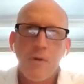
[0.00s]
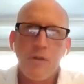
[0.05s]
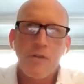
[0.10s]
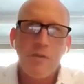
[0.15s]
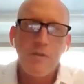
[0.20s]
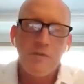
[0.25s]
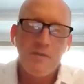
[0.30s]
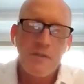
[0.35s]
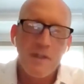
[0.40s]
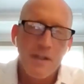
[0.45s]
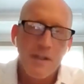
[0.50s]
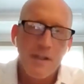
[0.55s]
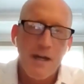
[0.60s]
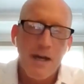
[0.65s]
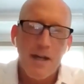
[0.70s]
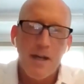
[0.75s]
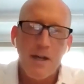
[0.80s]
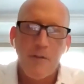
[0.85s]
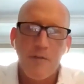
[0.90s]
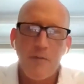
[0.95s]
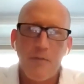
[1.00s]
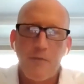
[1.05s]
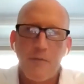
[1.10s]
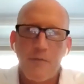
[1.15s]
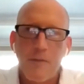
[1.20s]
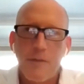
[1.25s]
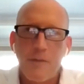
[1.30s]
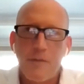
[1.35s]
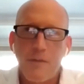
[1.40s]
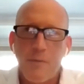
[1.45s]
what you've seen a lot of,
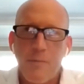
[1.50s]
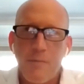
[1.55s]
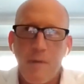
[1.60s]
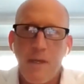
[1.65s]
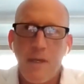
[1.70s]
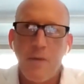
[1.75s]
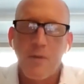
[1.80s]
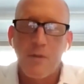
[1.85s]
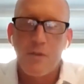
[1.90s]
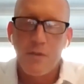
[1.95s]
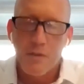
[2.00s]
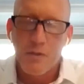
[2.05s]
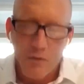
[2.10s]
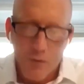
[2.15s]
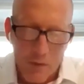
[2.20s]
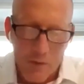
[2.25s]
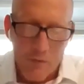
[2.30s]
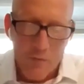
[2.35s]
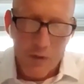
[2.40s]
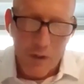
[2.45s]
to me, which is sort of